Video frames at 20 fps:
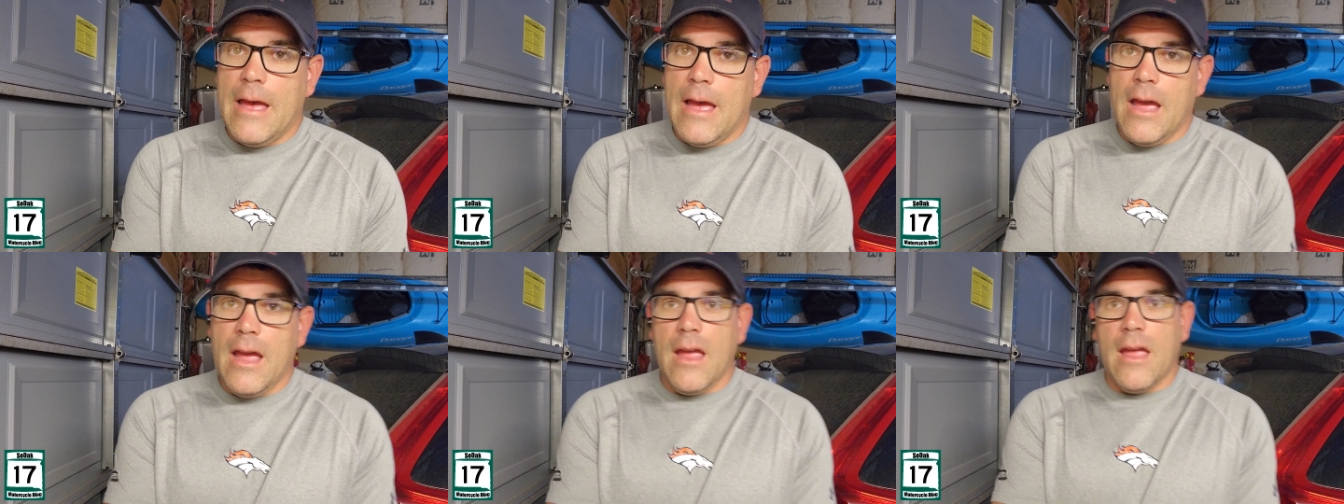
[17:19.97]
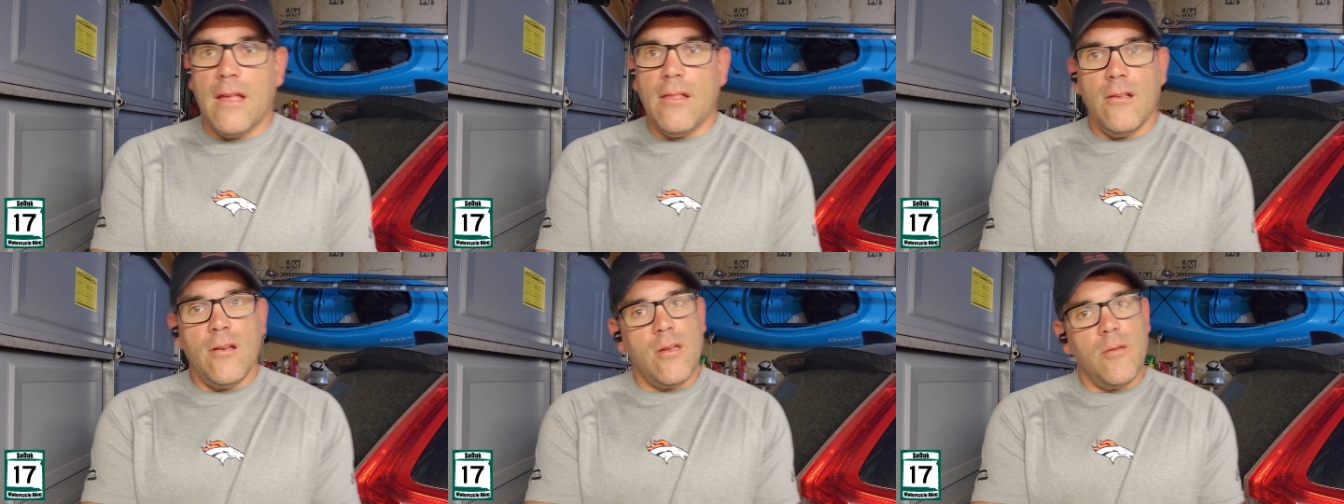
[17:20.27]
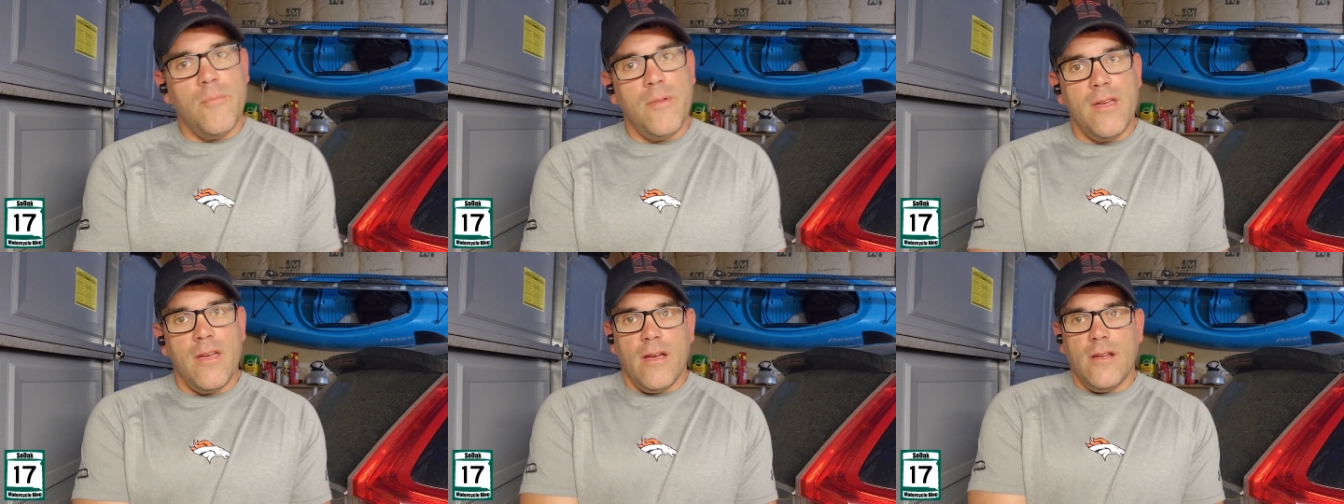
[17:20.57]
hey look
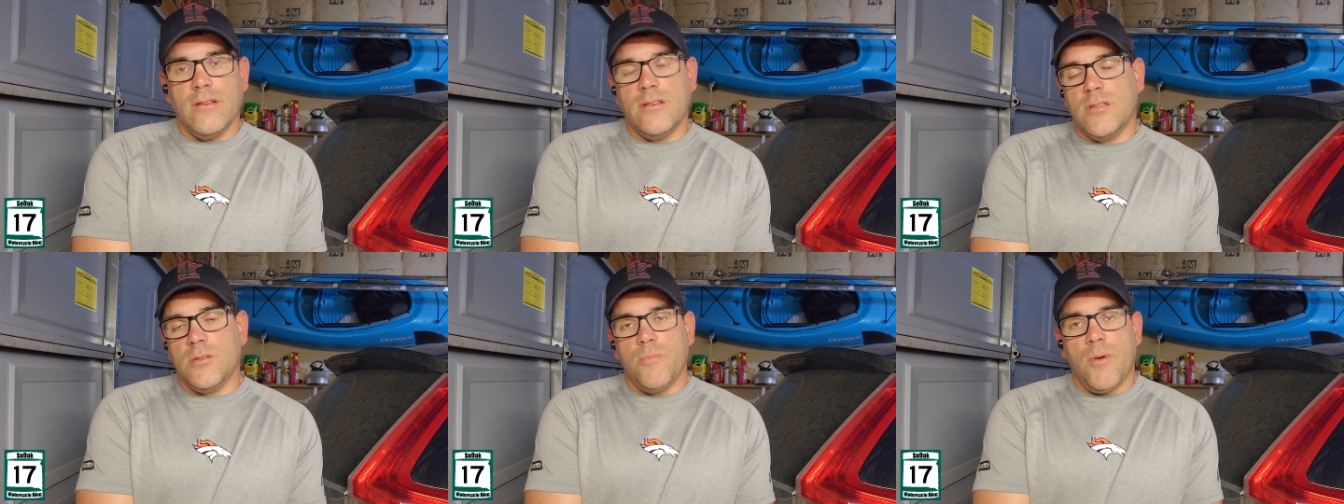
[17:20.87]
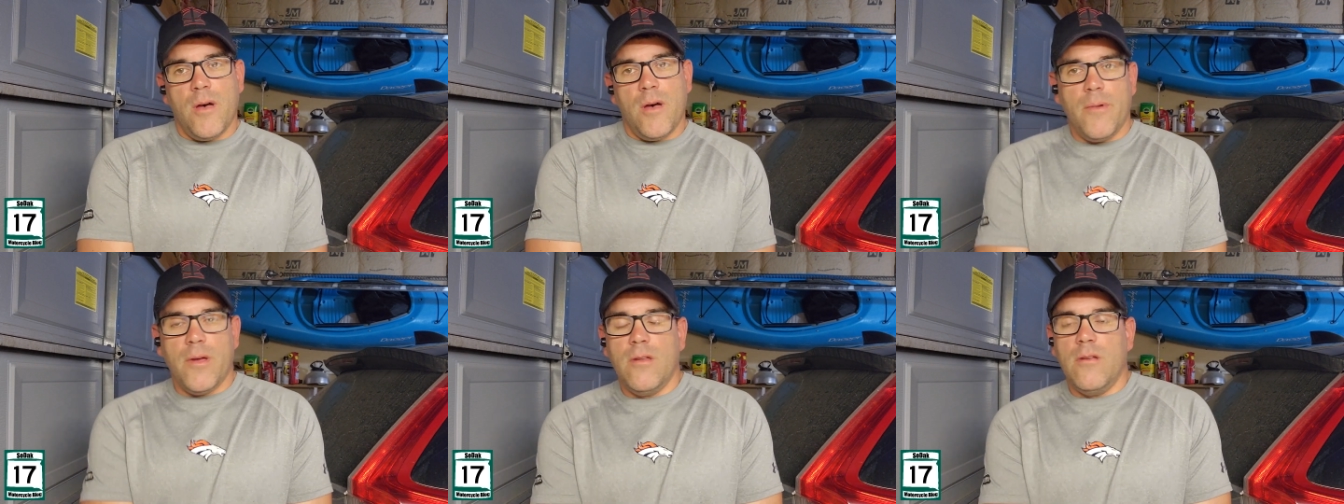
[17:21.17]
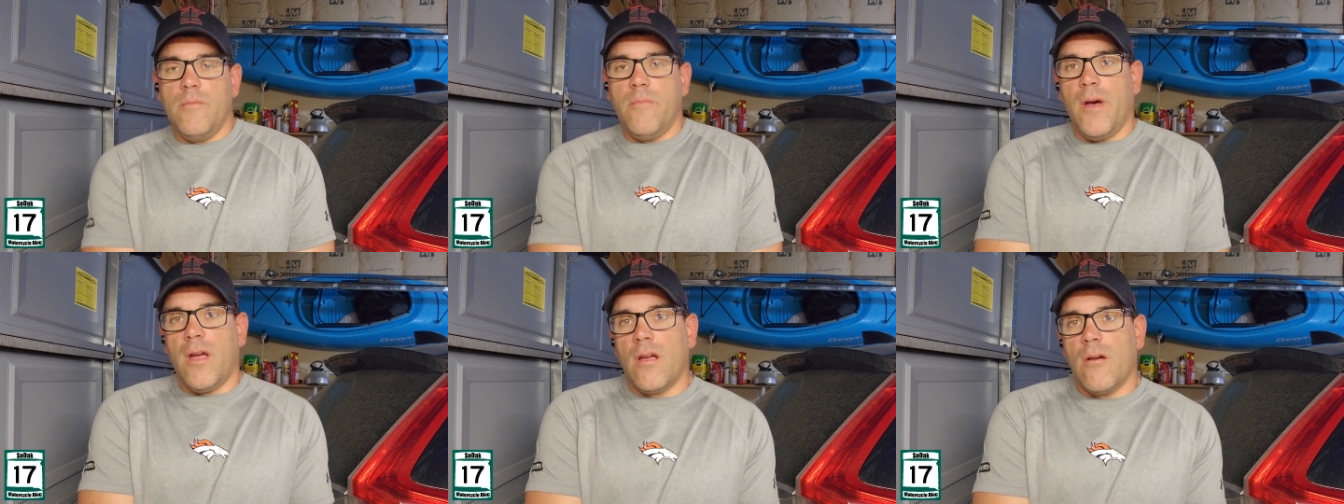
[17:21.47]
at me i just bought my
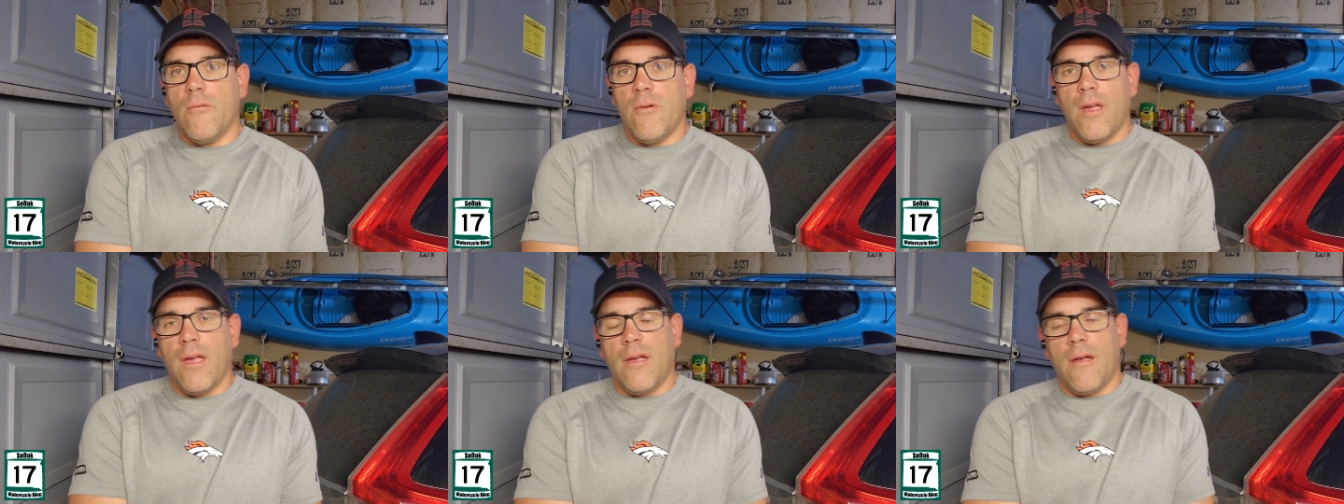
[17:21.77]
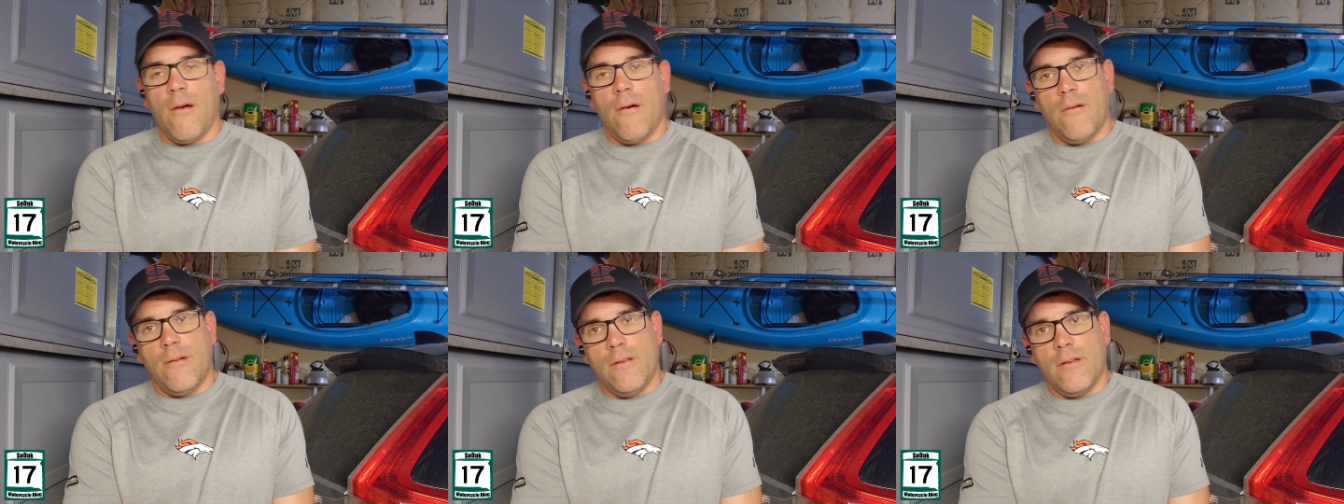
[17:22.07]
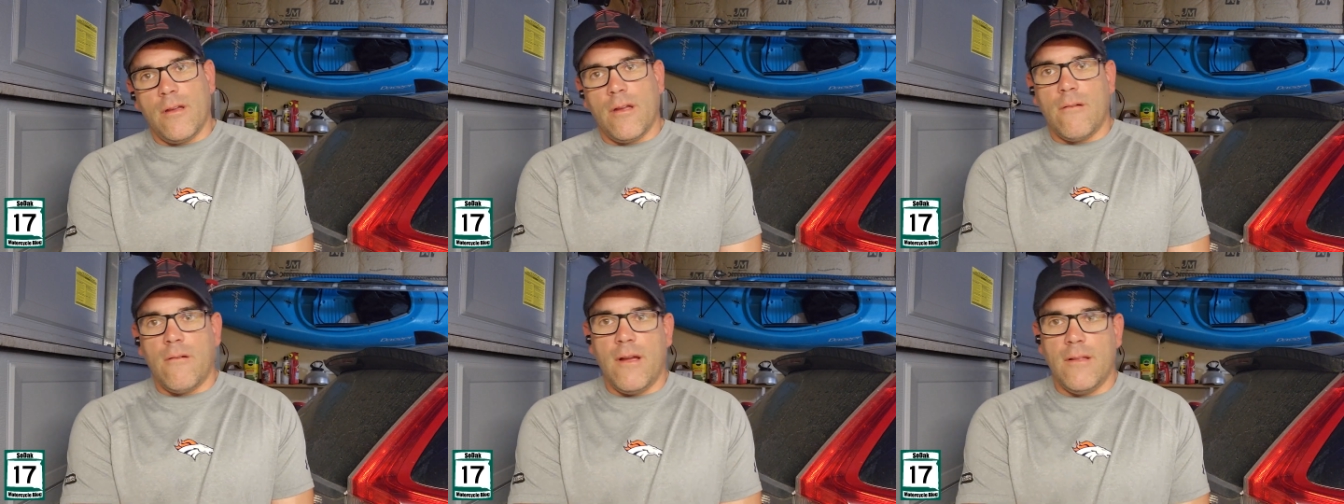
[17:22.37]
new bike a week ago and
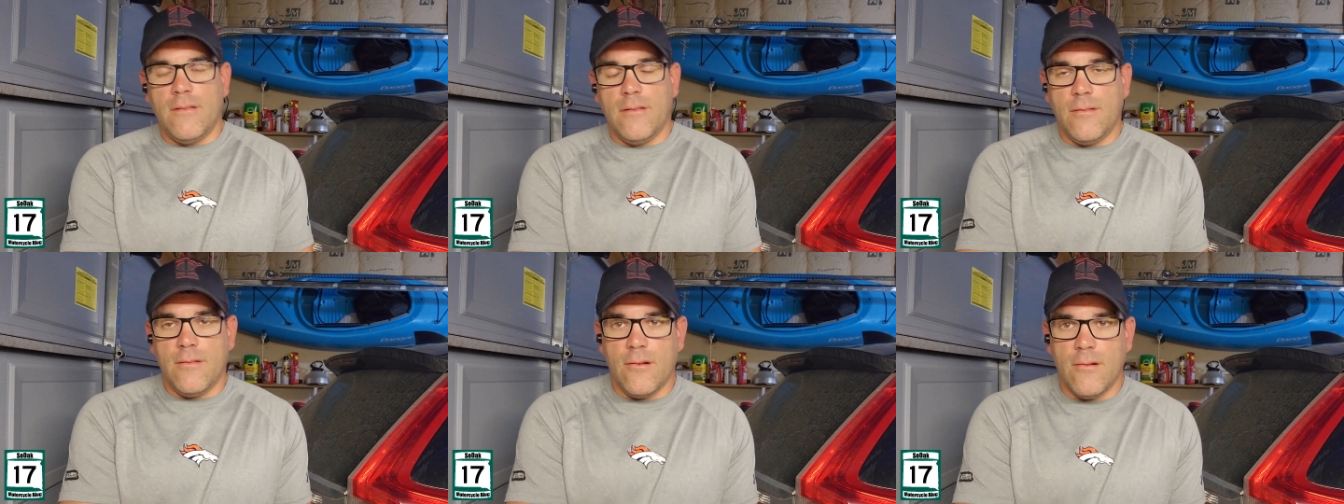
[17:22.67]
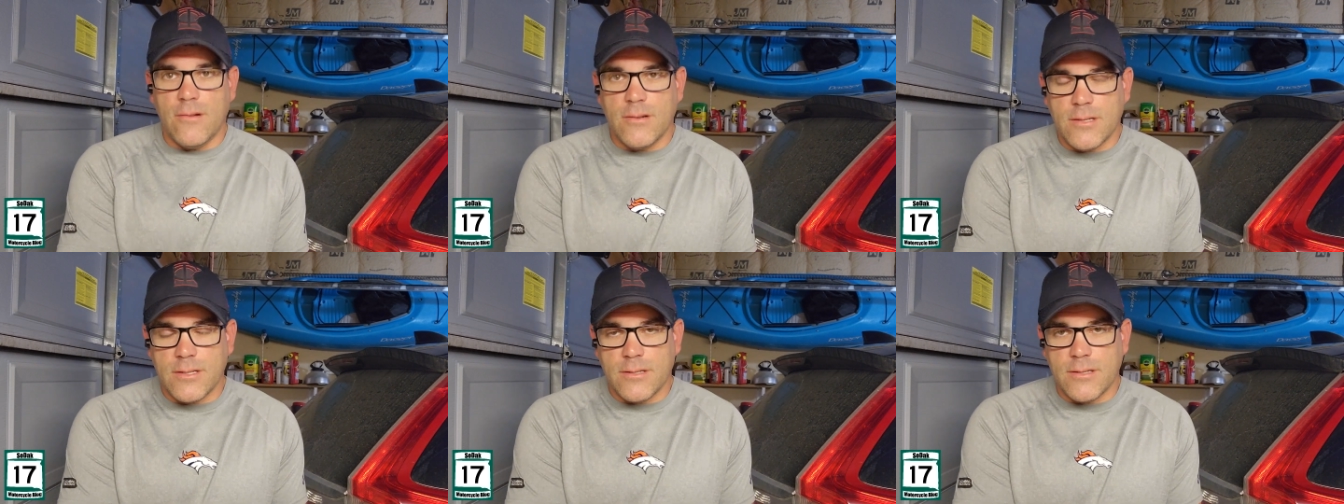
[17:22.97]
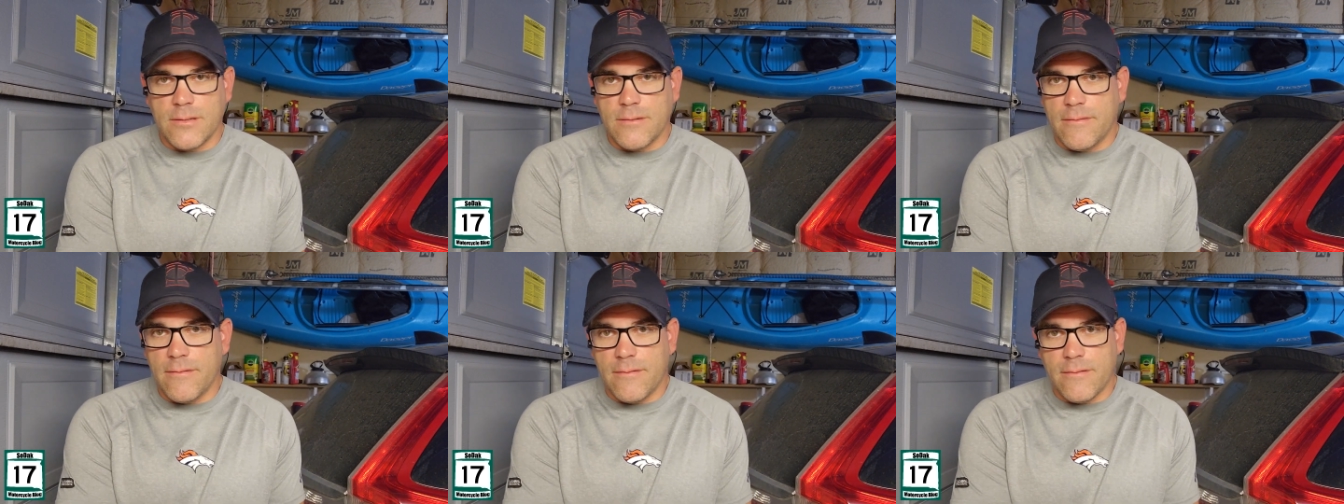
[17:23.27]
took it right to
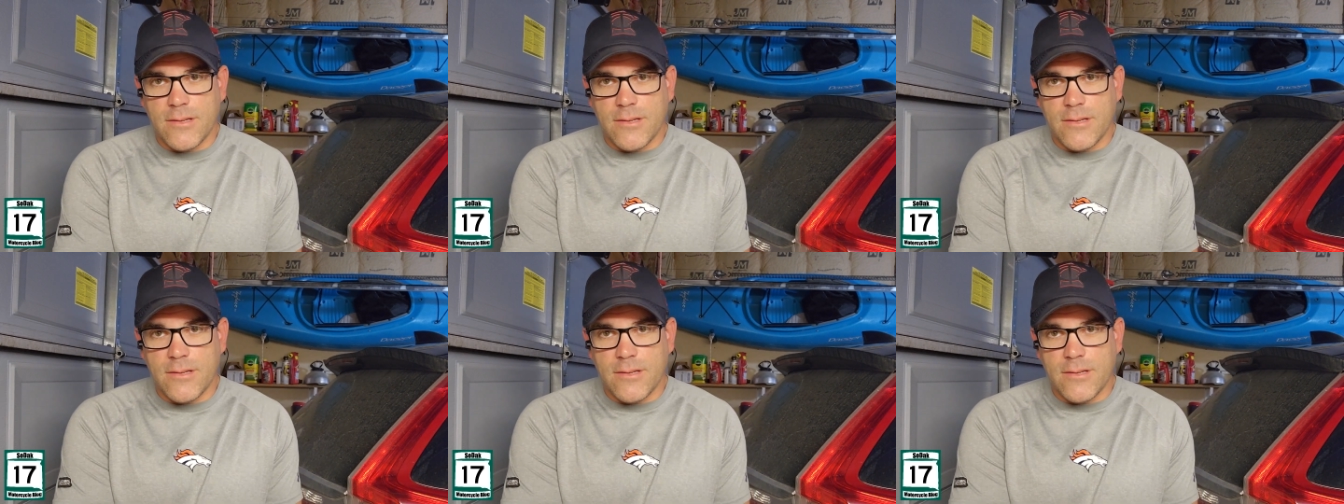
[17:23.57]
sturgis